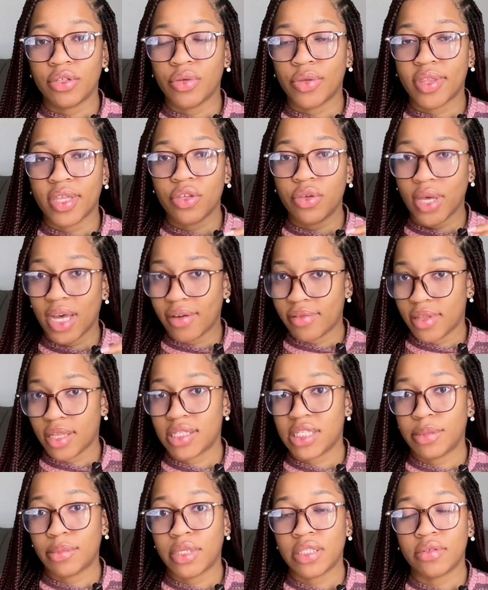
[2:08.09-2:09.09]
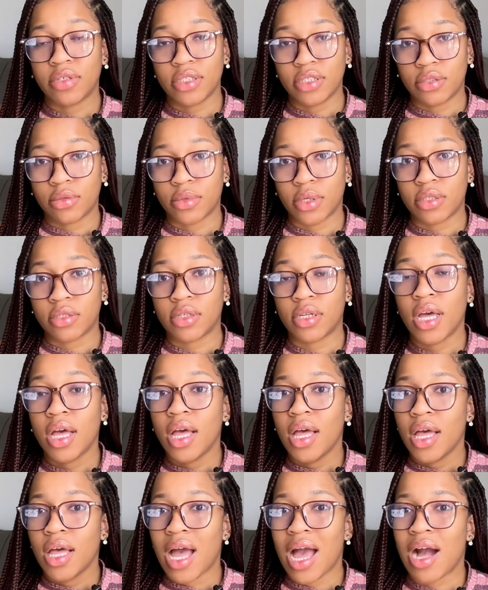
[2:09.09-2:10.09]
you think you have 30 minutes for each question.
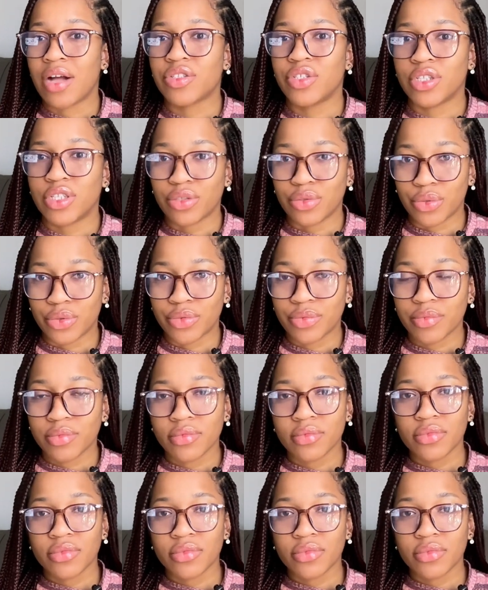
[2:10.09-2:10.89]
Actually, no.